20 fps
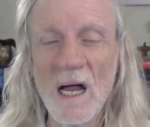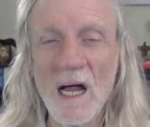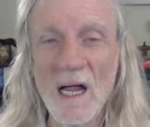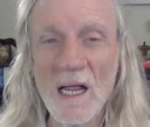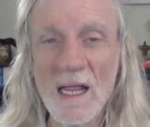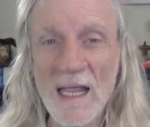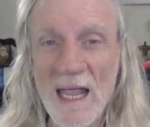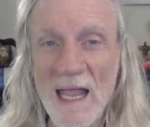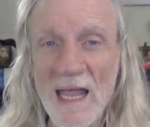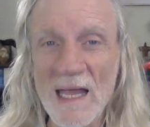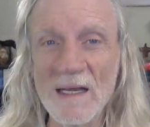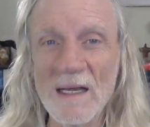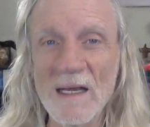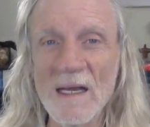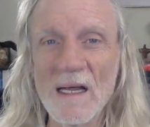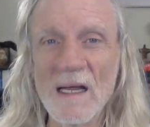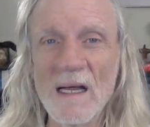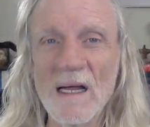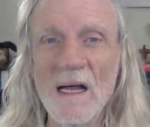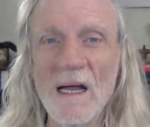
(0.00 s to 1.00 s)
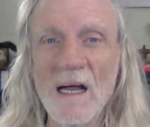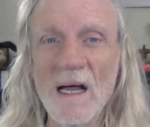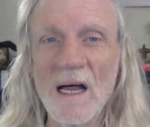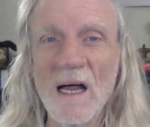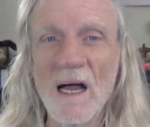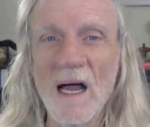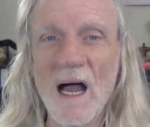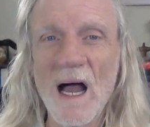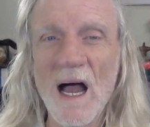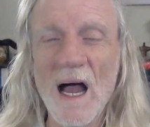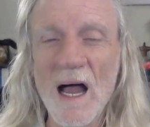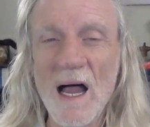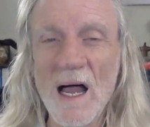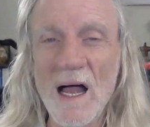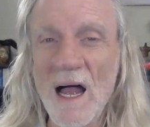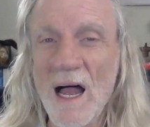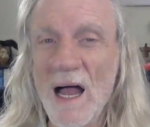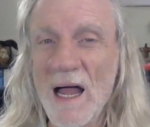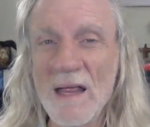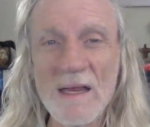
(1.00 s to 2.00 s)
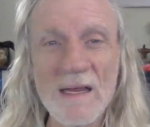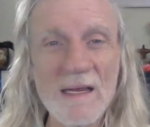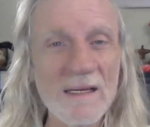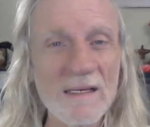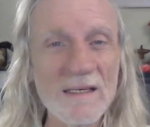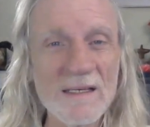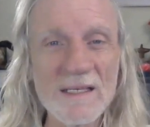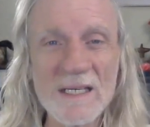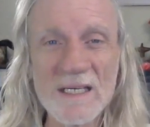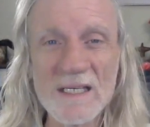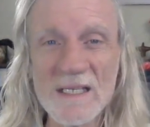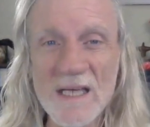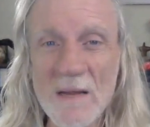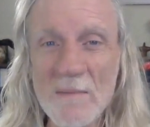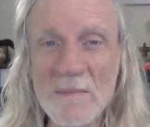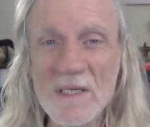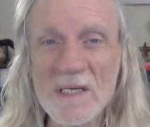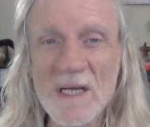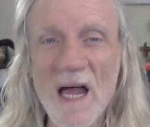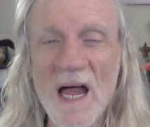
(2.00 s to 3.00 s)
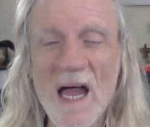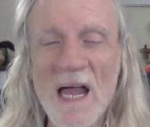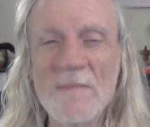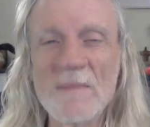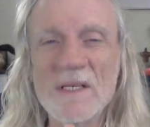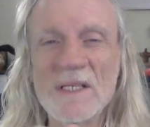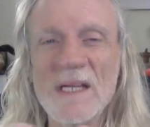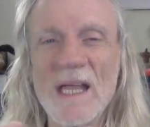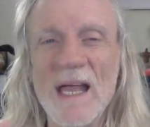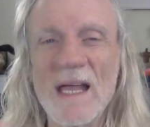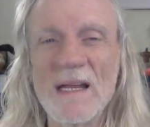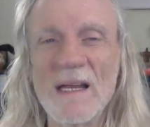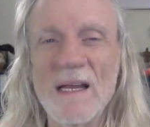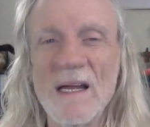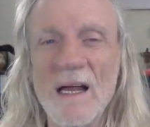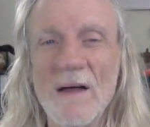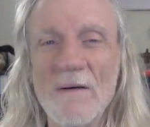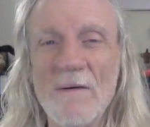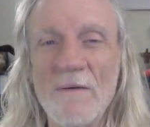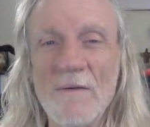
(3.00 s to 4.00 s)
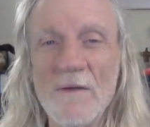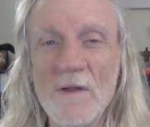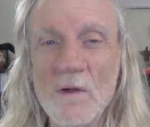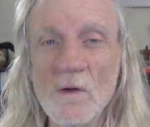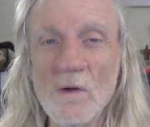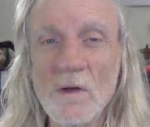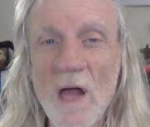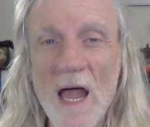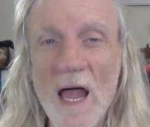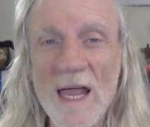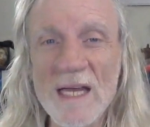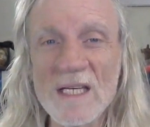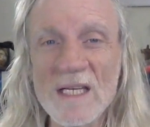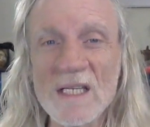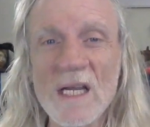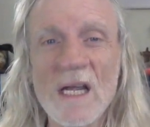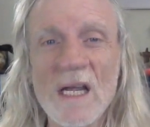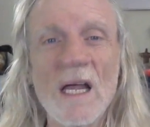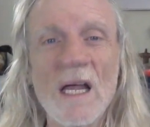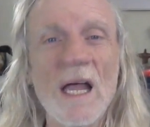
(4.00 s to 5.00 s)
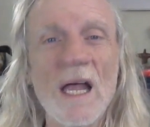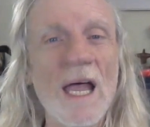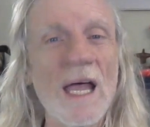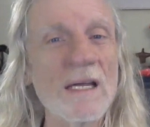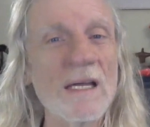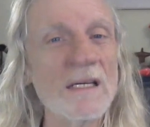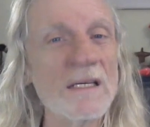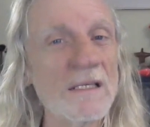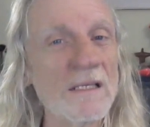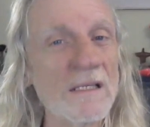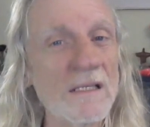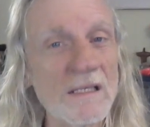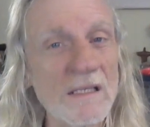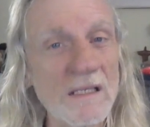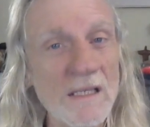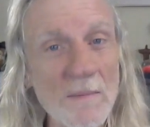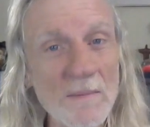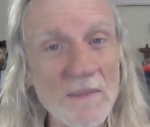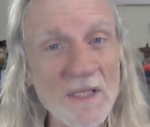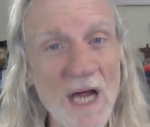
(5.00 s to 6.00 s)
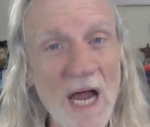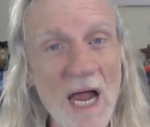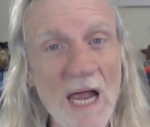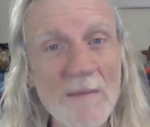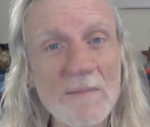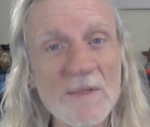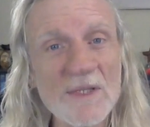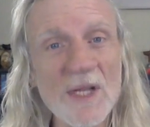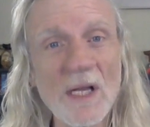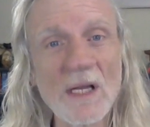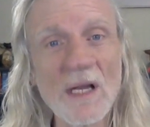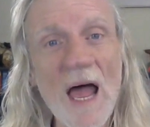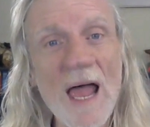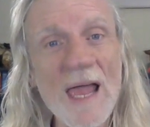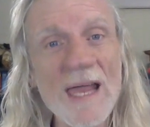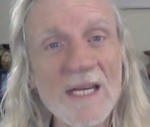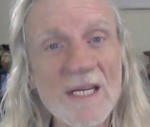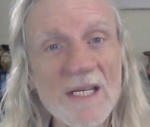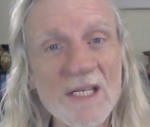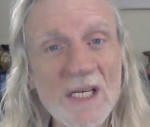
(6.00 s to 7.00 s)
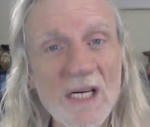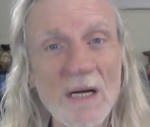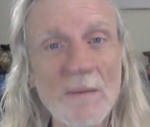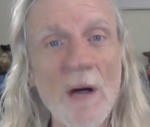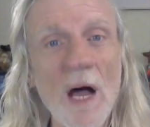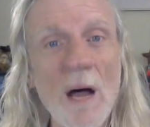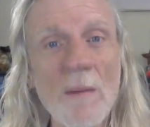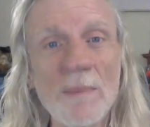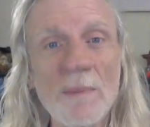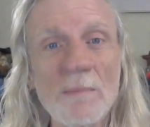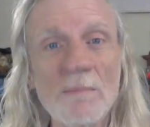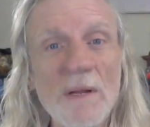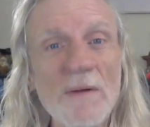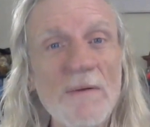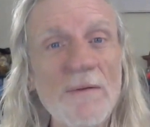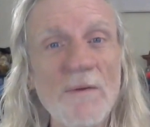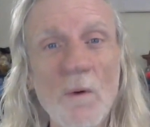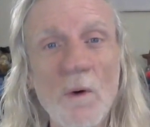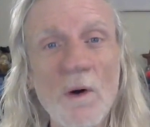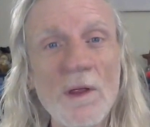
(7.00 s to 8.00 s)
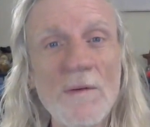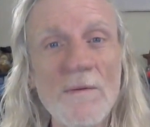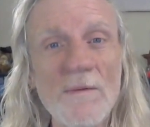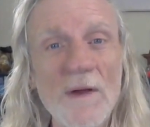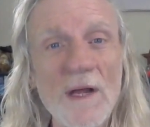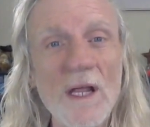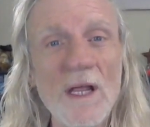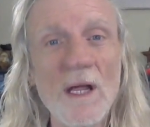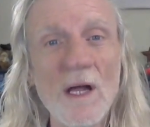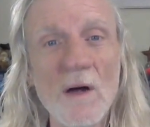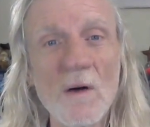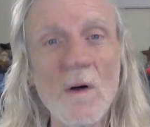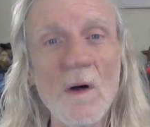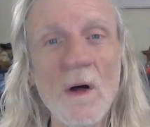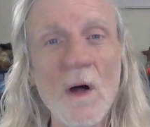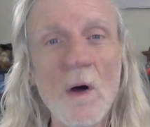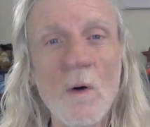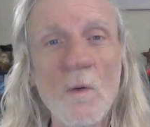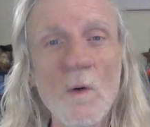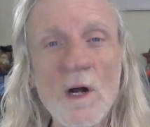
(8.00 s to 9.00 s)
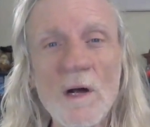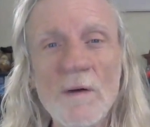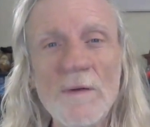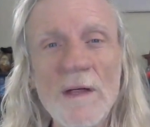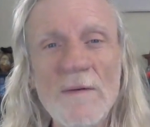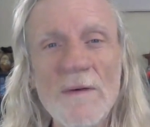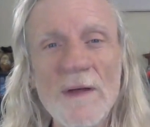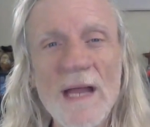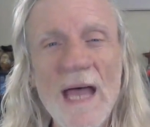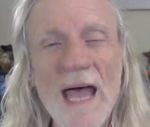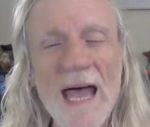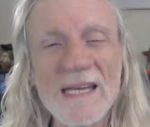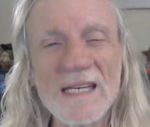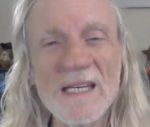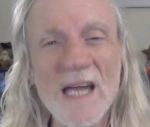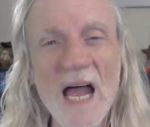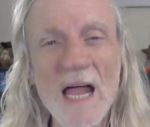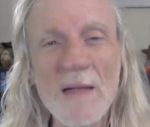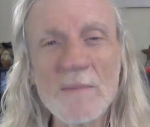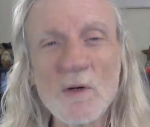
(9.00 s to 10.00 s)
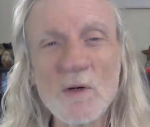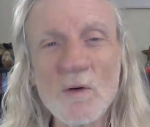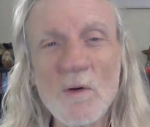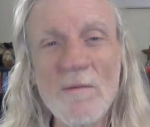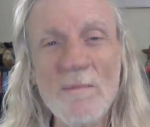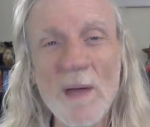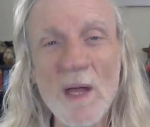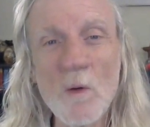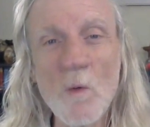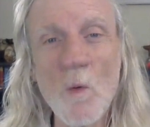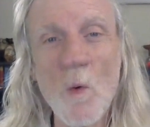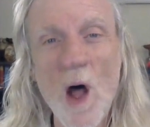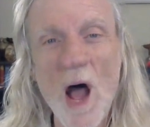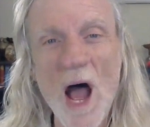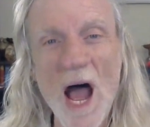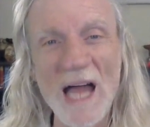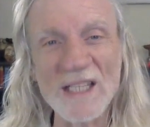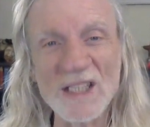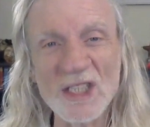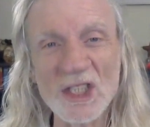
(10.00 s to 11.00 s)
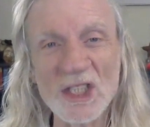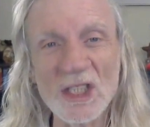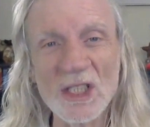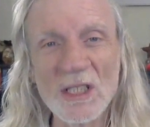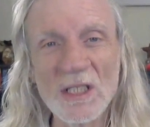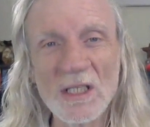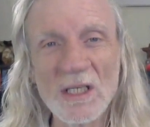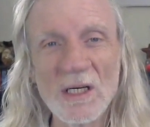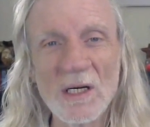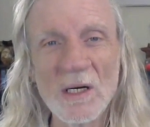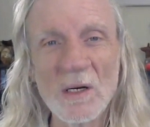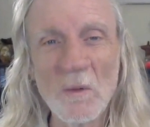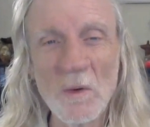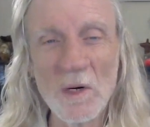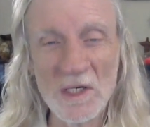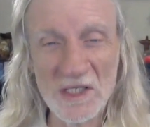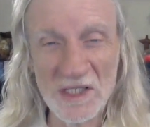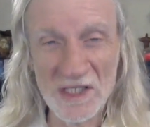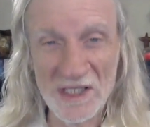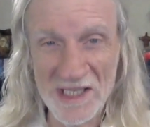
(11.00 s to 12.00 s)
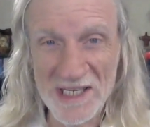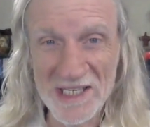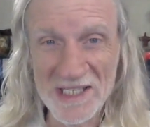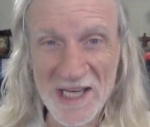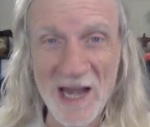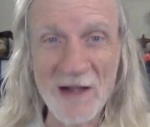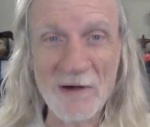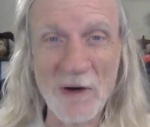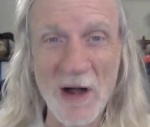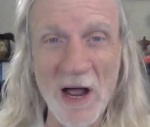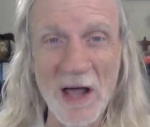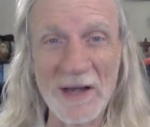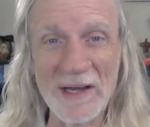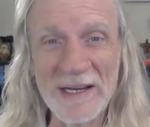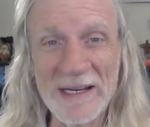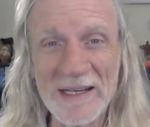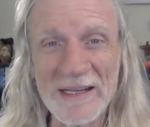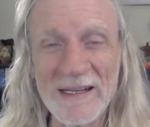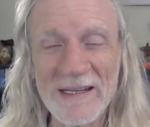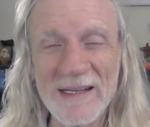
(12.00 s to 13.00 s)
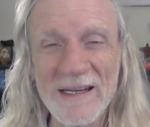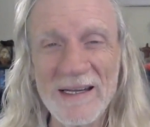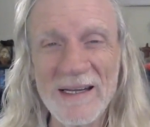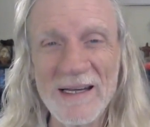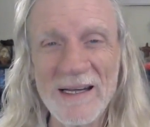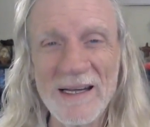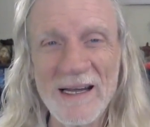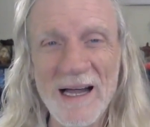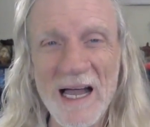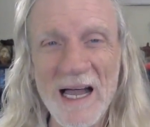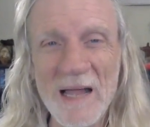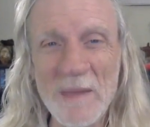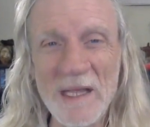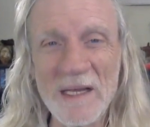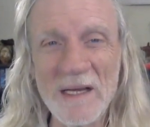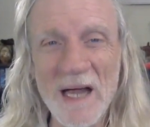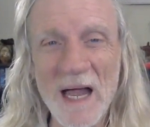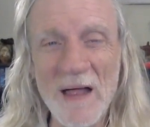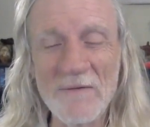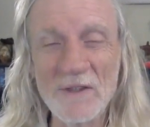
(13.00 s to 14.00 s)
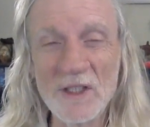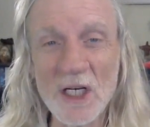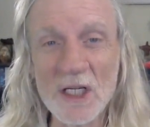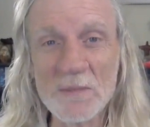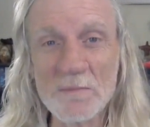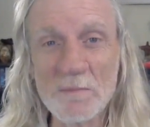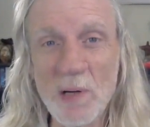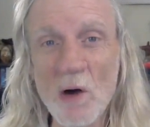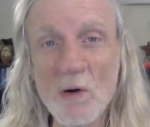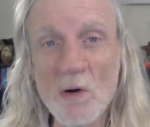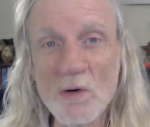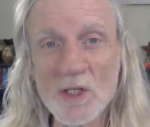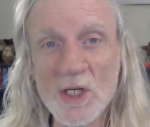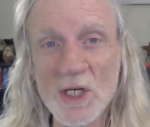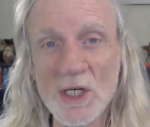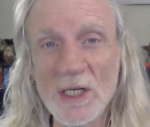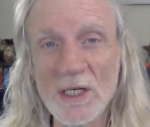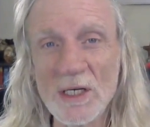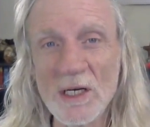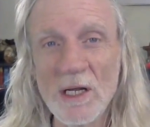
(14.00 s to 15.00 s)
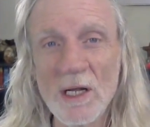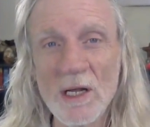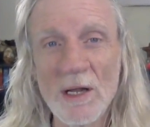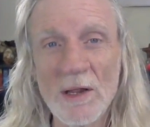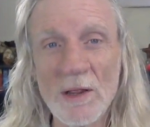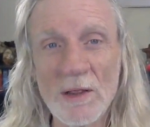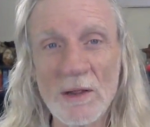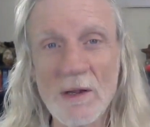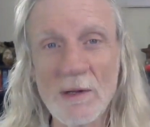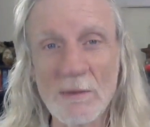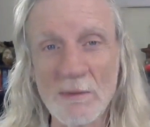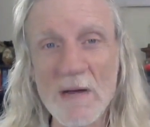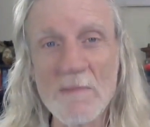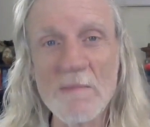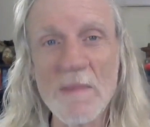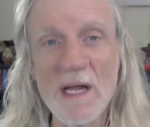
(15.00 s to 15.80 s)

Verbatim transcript: Again, I sometimes get a few likes, and sometimes the likes come up before the video would have even had time to have been watched, which is ironic. I mean, I've just posted it 3